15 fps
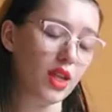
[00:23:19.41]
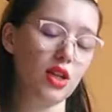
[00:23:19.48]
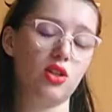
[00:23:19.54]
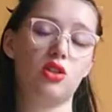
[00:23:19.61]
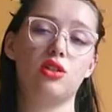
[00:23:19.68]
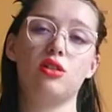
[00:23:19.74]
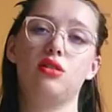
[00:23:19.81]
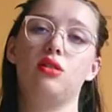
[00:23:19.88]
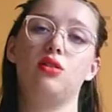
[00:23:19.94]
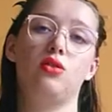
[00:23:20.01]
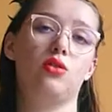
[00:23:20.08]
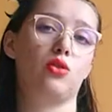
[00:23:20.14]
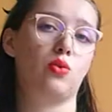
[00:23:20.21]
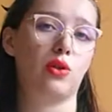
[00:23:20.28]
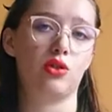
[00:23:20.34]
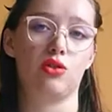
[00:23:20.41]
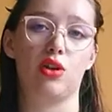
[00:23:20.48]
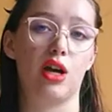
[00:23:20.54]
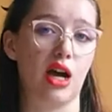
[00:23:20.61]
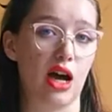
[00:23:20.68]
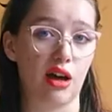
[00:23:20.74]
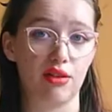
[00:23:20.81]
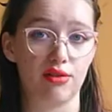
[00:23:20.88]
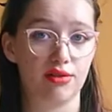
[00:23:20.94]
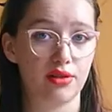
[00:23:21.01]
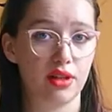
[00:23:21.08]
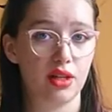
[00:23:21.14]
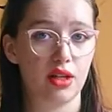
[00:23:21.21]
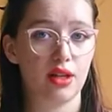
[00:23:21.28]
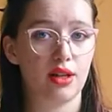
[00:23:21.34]
just use what you have,
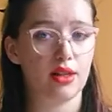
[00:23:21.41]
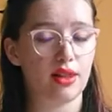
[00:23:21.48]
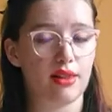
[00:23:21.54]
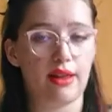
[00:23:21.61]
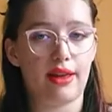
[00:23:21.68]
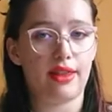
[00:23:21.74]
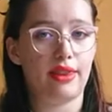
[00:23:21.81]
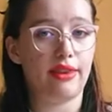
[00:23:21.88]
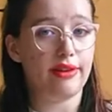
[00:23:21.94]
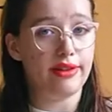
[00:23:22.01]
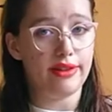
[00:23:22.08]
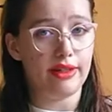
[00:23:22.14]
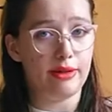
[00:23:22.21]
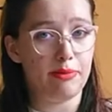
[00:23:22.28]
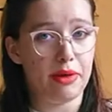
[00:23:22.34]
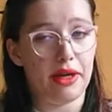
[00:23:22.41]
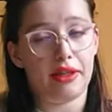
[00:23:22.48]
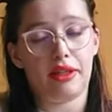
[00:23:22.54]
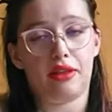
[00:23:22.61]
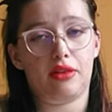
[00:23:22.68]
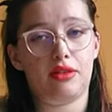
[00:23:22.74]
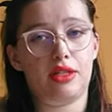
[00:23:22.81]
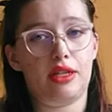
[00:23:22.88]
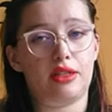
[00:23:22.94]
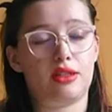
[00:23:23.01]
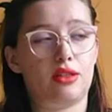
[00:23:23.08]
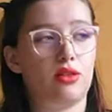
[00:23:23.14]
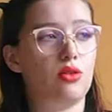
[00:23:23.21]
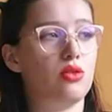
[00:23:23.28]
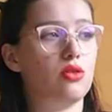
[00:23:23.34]
like they did back in the days.